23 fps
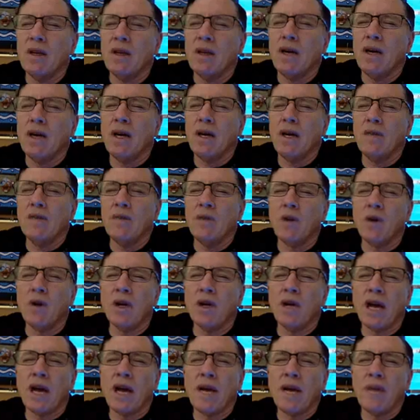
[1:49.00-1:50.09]
Lord,
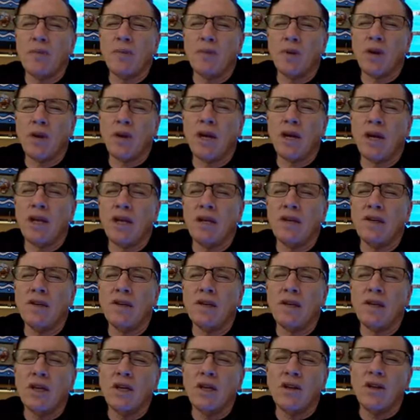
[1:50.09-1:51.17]
I pray
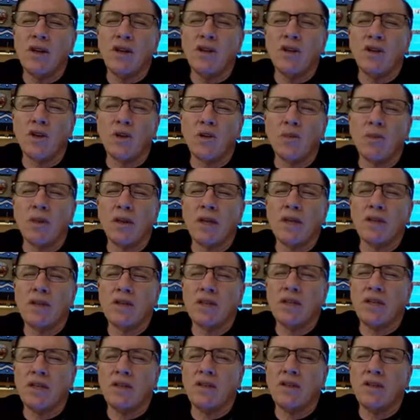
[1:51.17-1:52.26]
that your
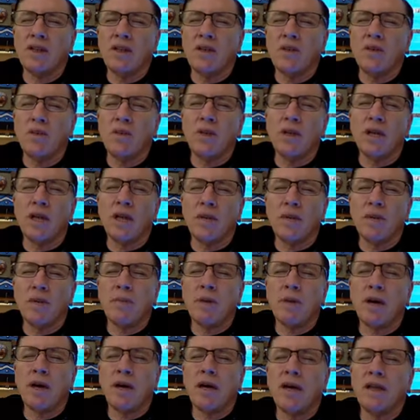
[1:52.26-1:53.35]
blessing would come
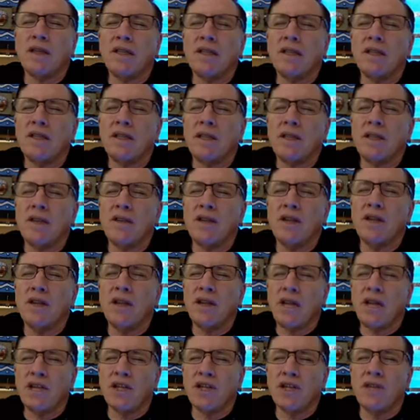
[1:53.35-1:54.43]
upon the
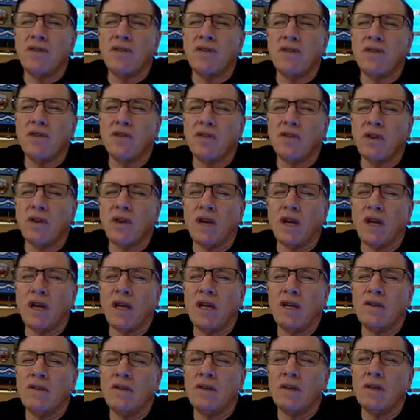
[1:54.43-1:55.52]
nation of
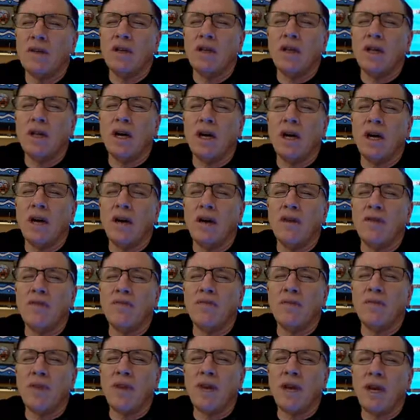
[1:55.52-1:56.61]
Ukraine
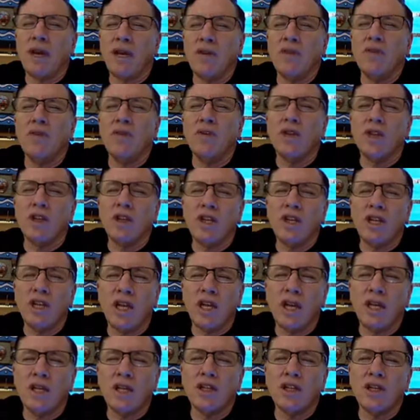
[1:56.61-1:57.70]
and the
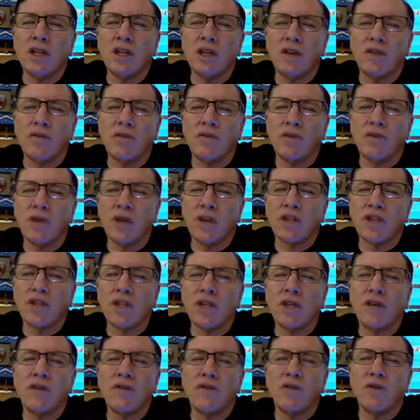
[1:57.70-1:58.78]
nation of
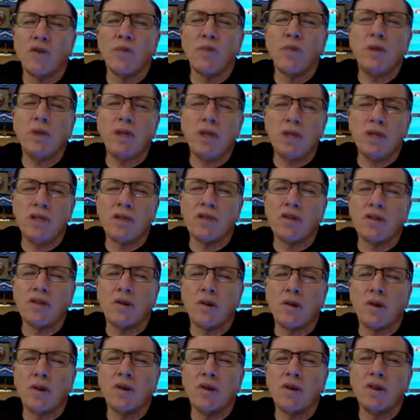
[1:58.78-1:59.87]
Russia for peace,
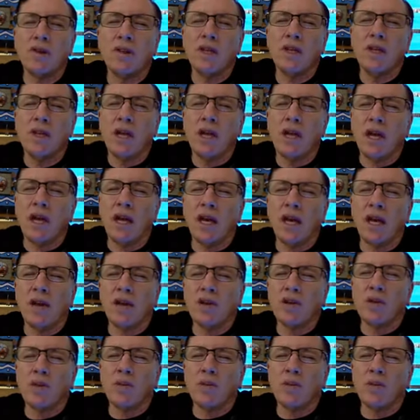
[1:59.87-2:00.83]
Lord. And I also